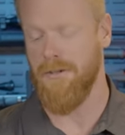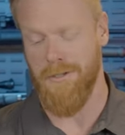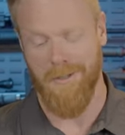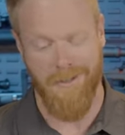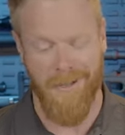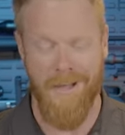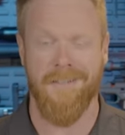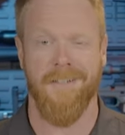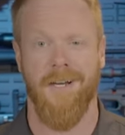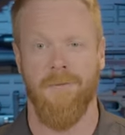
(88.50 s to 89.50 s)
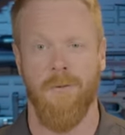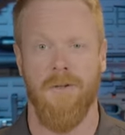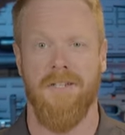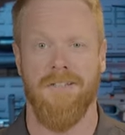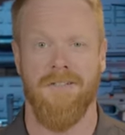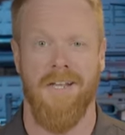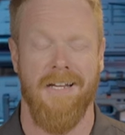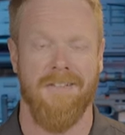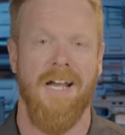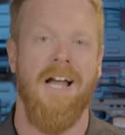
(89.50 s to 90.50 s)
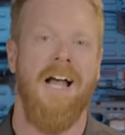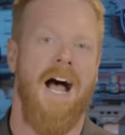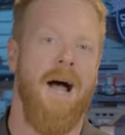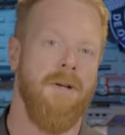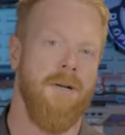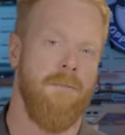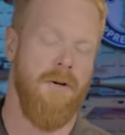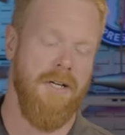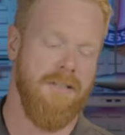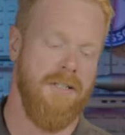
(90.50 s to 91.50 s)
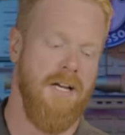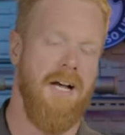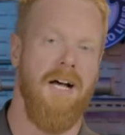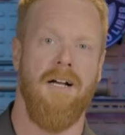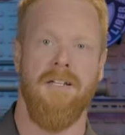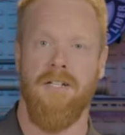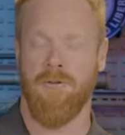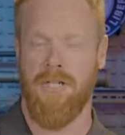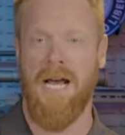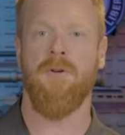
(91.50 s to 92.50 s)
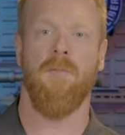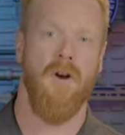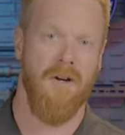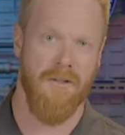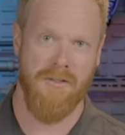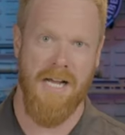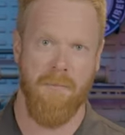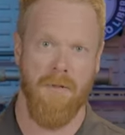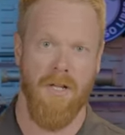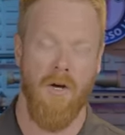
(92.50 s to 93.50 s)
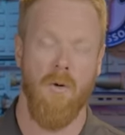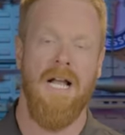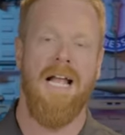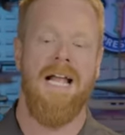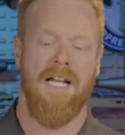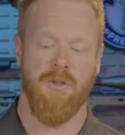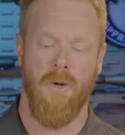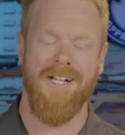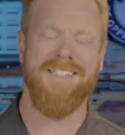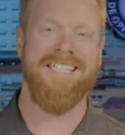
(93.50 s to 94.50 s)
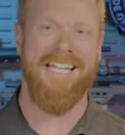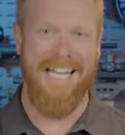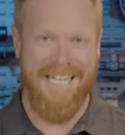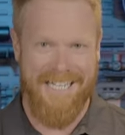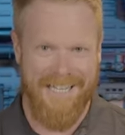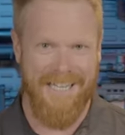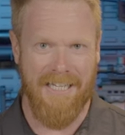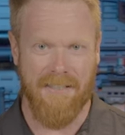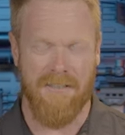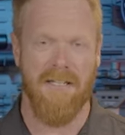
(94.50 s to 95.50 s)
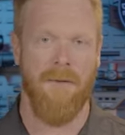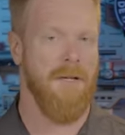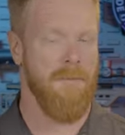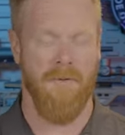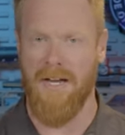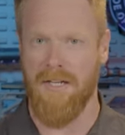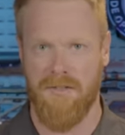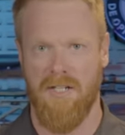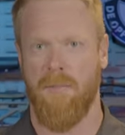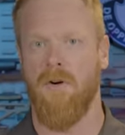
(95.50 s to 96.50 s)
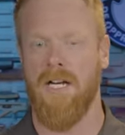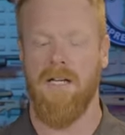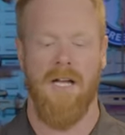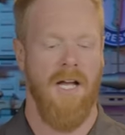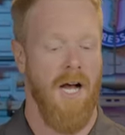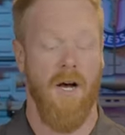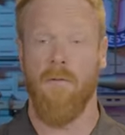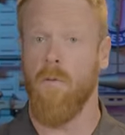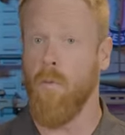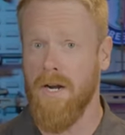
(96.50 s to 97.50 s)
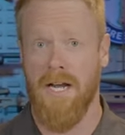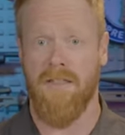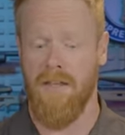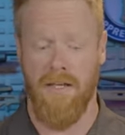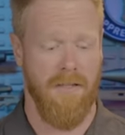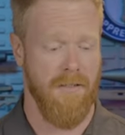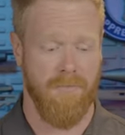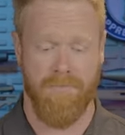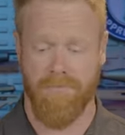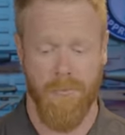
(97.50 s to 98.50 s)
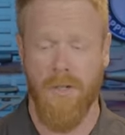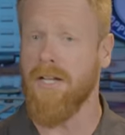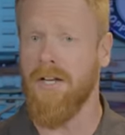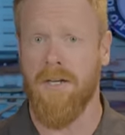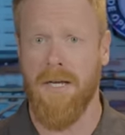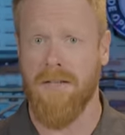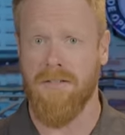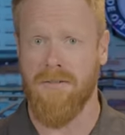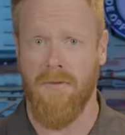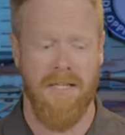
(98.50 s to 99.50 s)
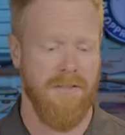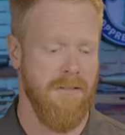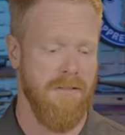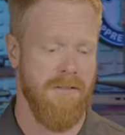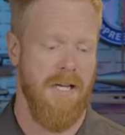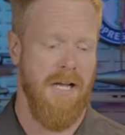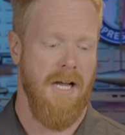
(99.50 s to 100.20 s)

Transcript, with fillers: There's a lot to cover with these things. I'm going to put uh, you know chapter markers down below, as well as at the end of this, I'm going to provide a summary of what I think is really good about these devices,